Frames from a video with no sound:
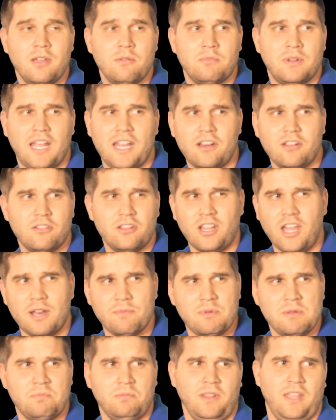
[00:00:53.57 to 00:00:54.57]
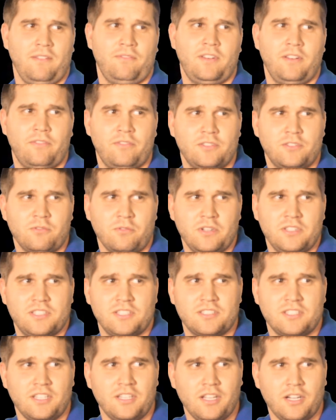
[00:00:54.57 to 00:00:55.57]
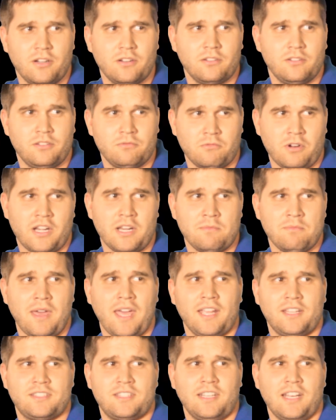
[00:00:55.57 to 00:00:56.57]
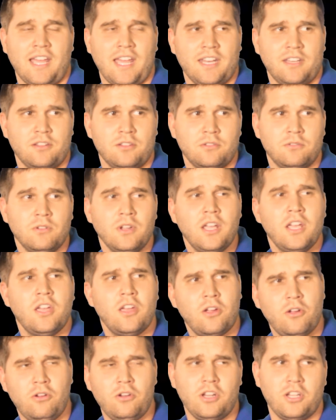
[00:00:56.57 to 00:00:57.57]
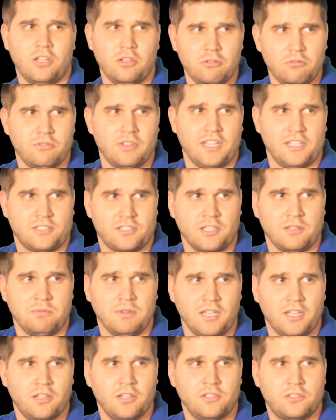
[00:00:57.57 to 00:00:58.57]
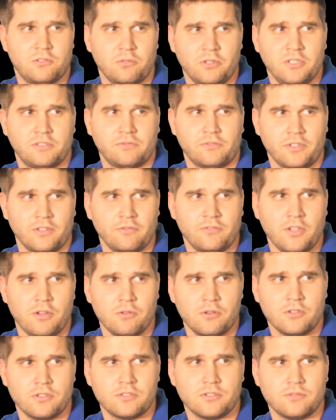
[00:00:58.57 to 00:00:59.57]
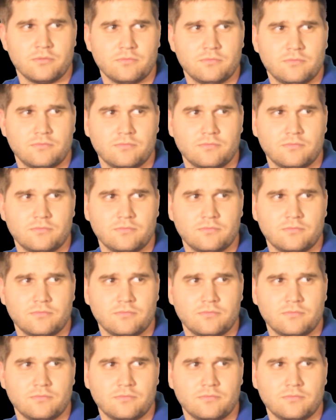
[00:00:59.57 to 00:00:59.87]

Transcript: But I know a lot of people have different choices in their running backs than I do. Who do you think is going to be a good choice for the viewers?